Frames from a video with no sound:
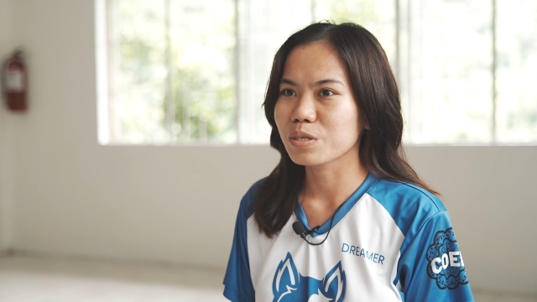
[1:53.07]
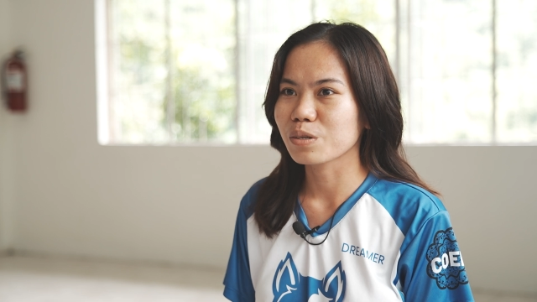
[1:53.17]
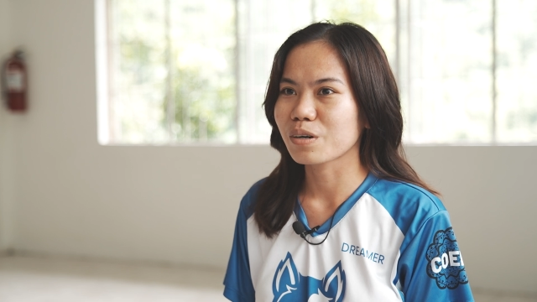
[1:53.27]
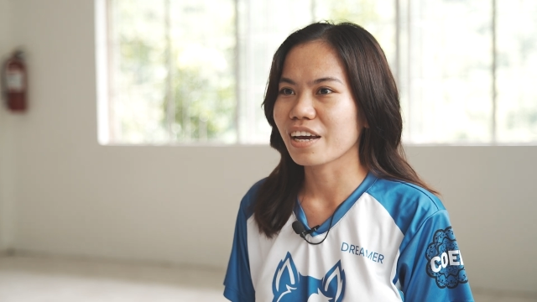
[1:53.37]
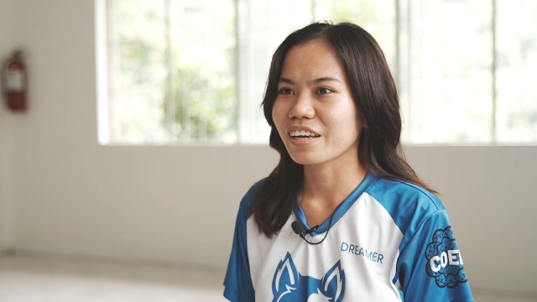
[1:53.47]

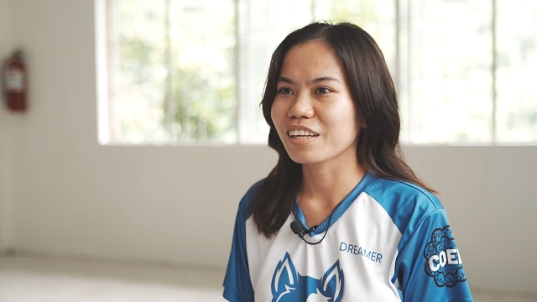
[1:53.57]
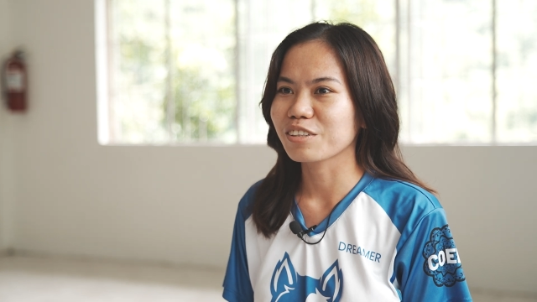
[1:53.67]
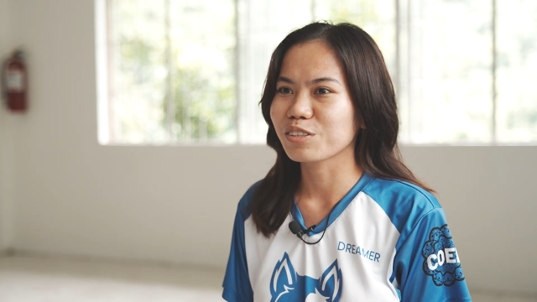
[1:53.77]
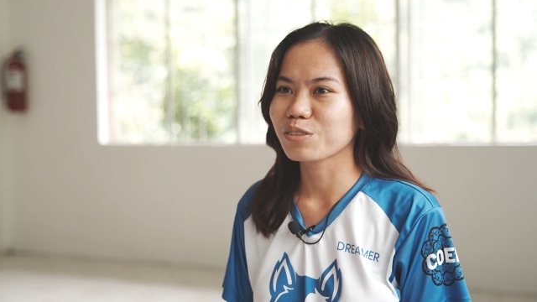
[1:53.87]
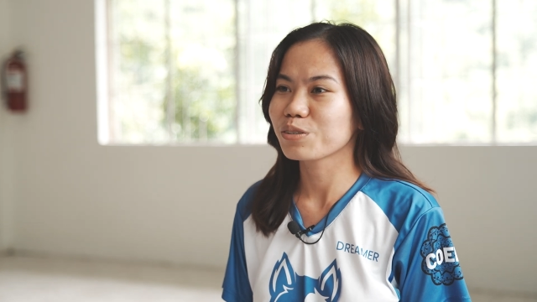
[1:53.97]
so I
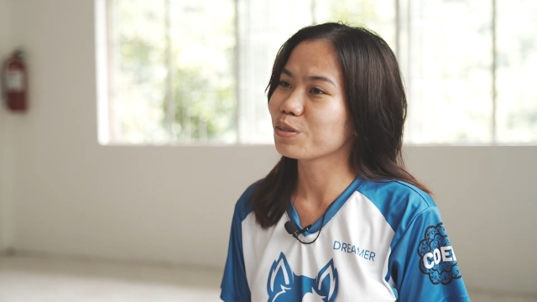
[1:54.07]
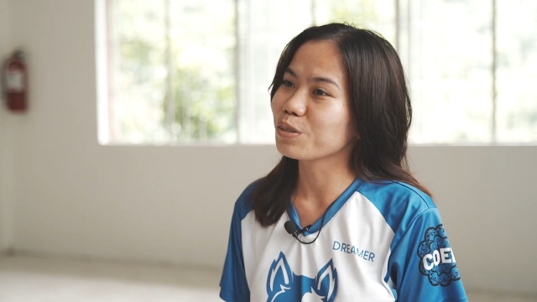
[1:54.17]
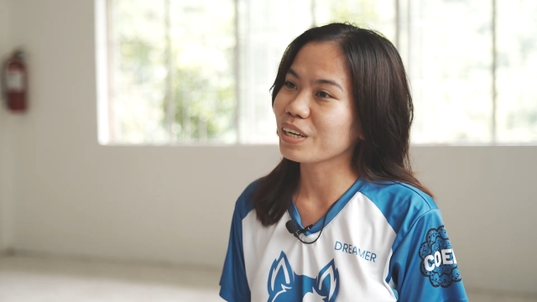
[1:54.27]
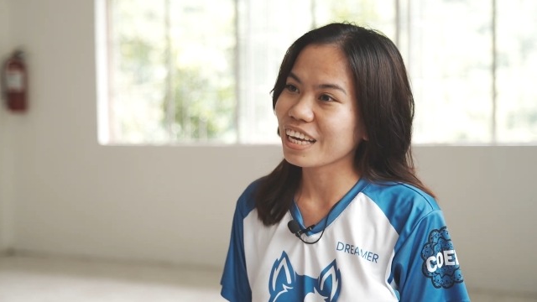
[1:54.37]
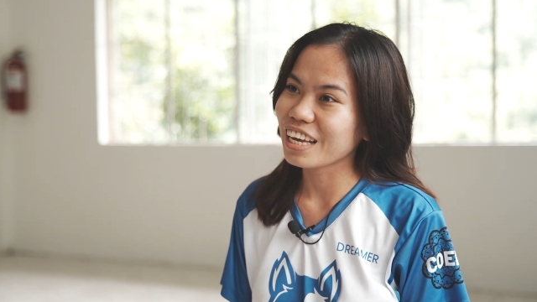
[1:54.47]
get to do
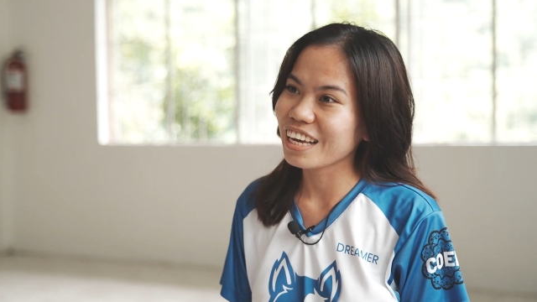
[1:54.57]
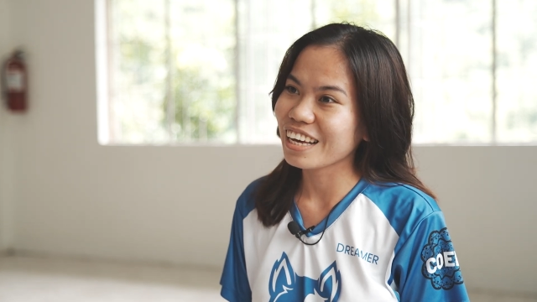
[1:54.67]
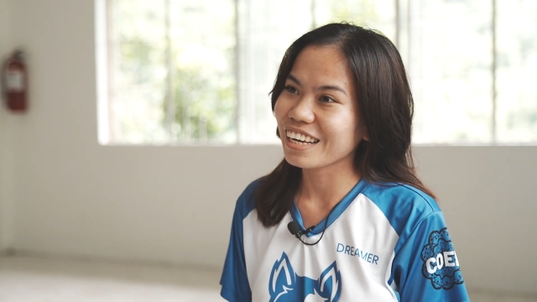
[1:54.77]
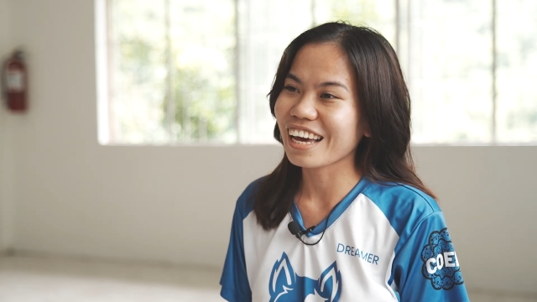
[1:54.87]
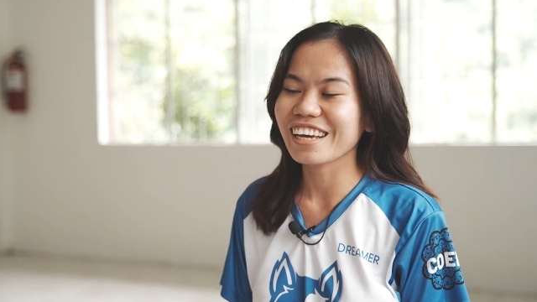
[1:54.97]

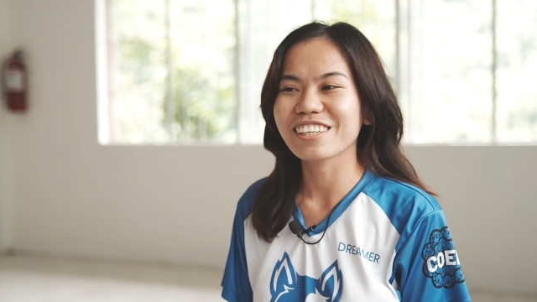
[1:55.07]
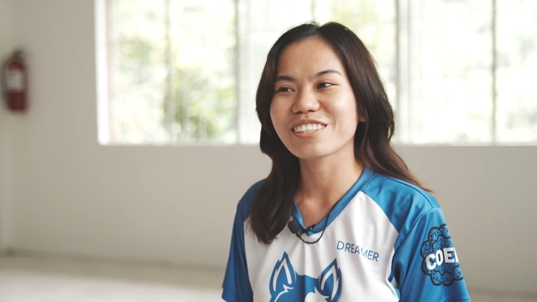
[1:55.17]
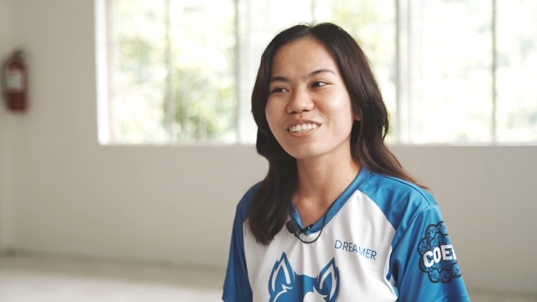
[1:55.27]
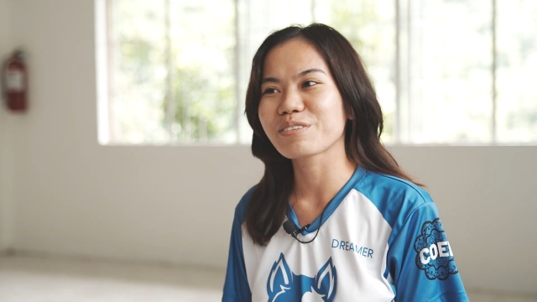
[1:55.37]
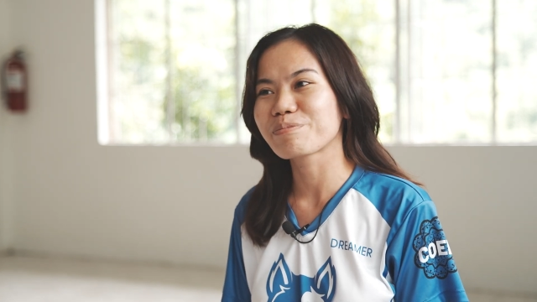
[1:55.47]
cooking, I get
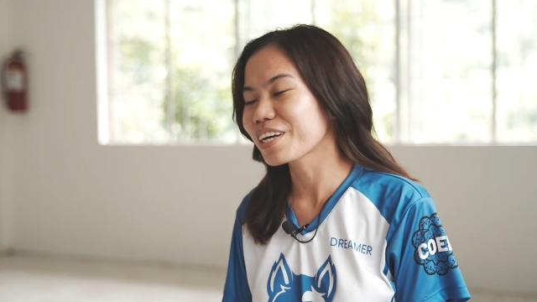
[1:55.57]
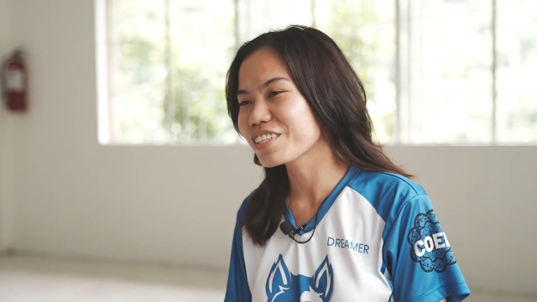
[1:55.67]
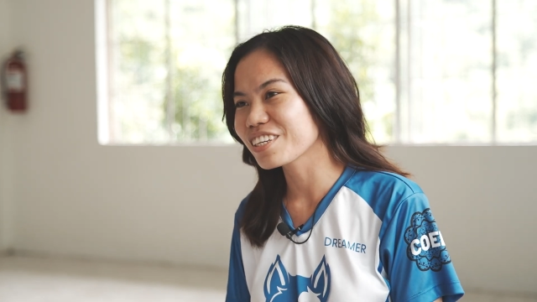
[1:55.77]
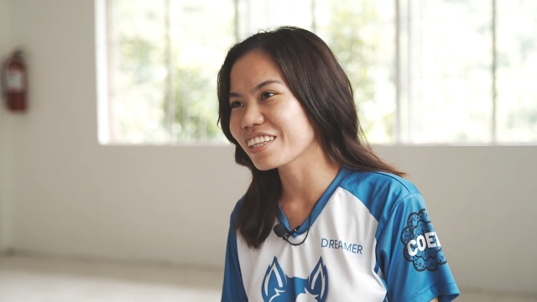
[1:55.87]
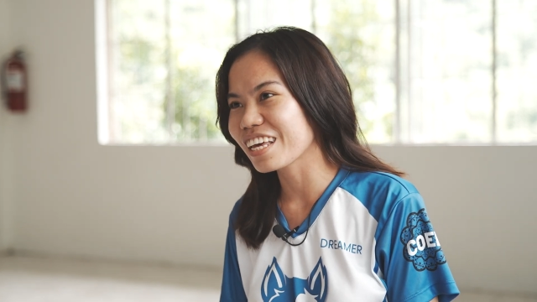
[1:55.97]
to do
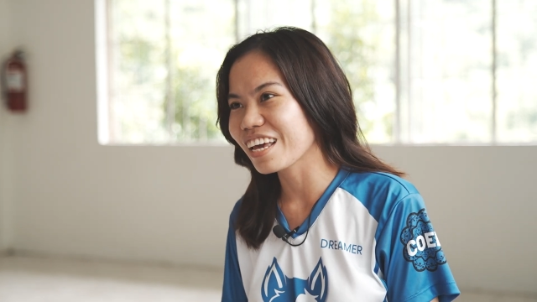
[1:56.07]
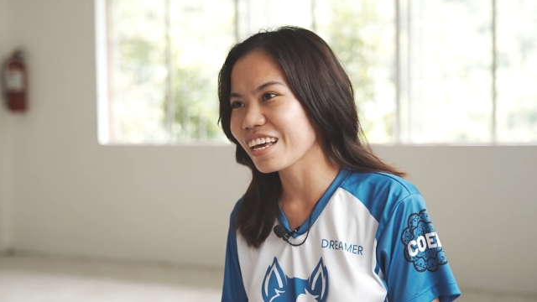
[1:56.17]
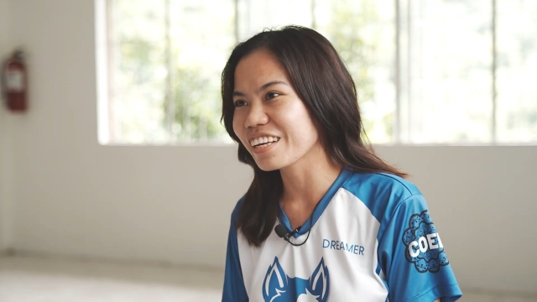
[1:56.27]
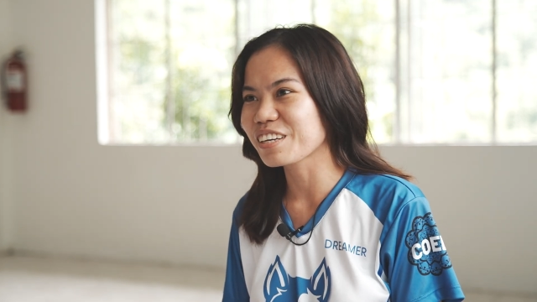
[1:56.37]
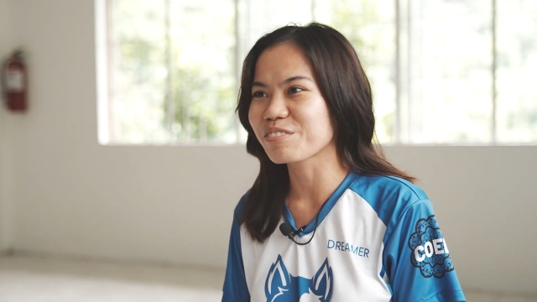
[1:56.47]

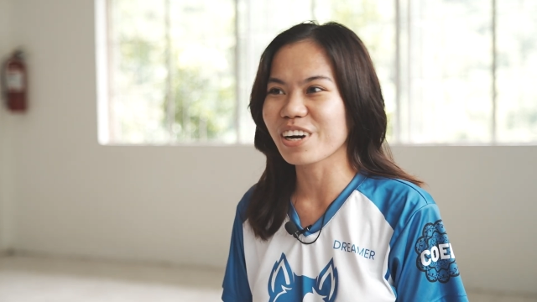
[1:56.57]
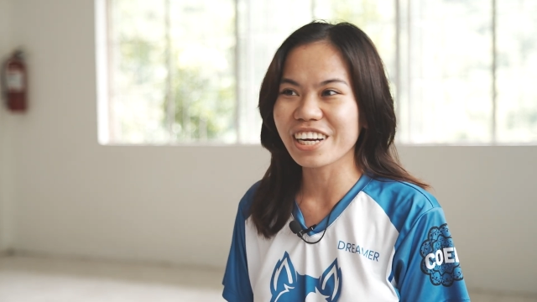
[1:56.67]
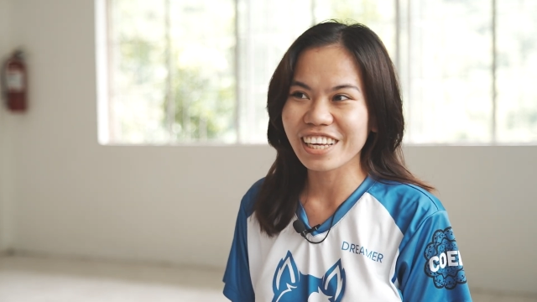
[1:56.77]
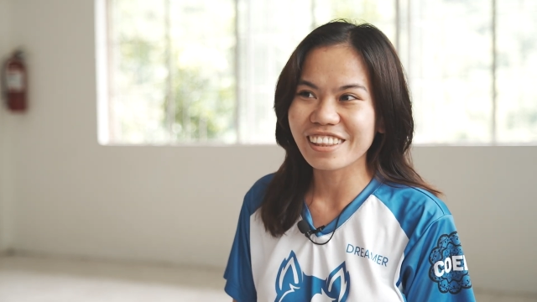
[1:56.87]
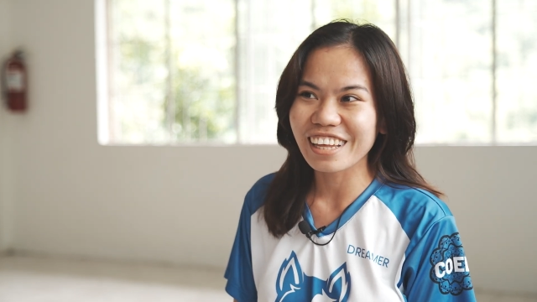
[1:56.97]
budgeting, the
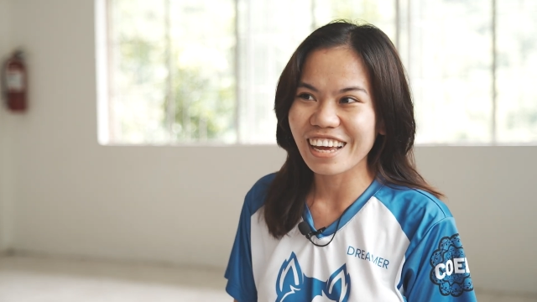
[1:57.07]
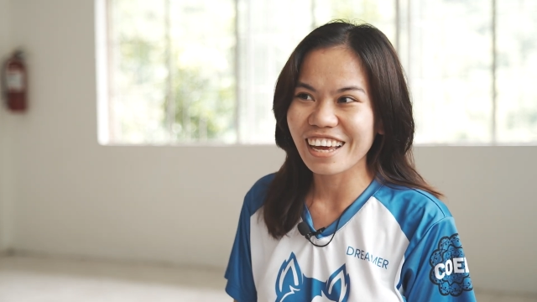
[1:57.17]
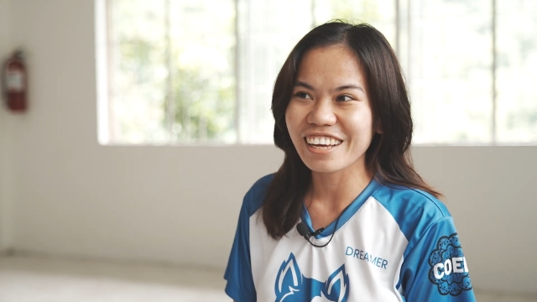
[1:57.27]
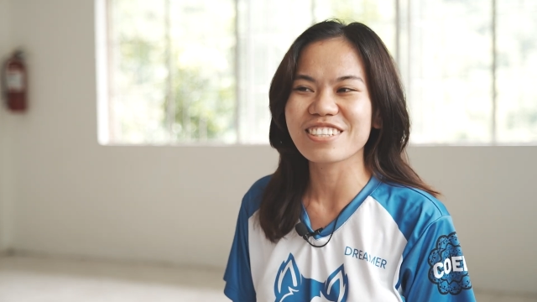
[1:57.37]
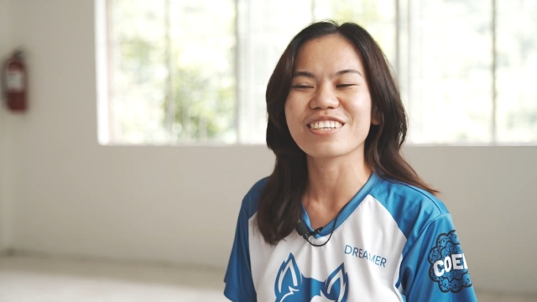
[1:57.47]

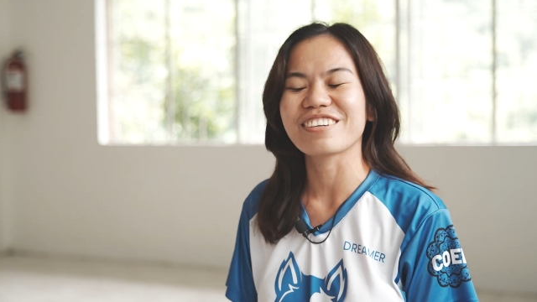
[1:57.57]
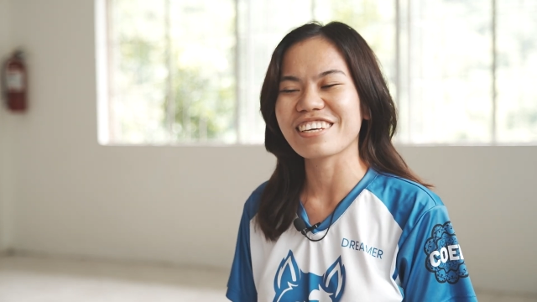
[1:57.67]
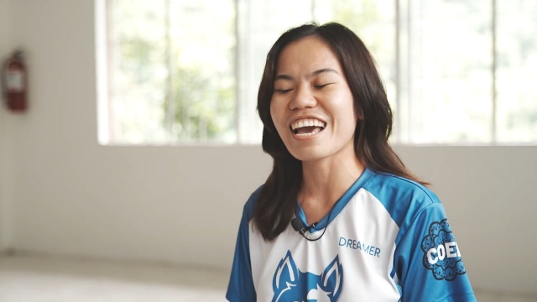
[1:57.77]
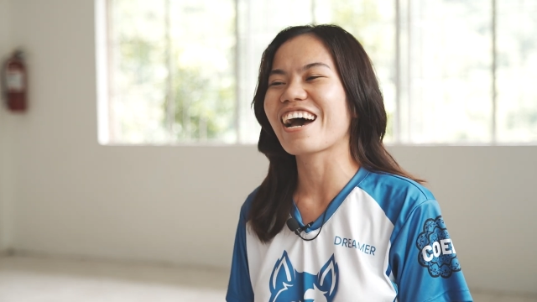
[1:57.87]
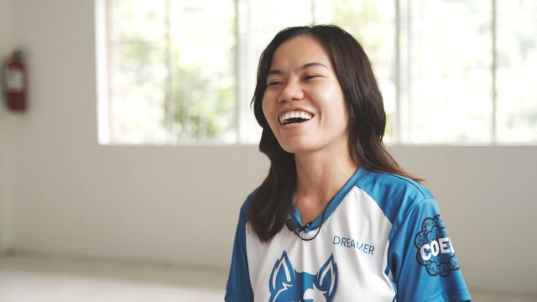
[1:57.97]
marketing, so
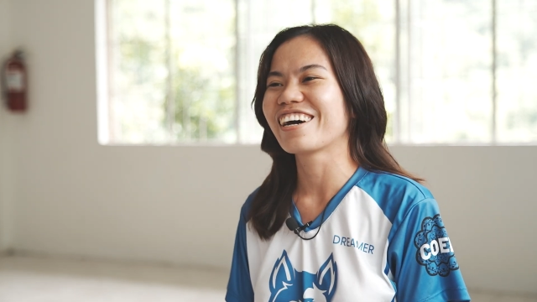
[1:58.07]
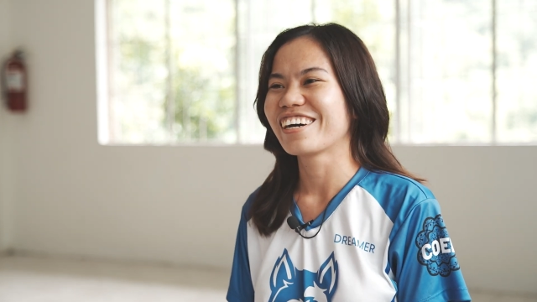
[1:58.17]
yeah,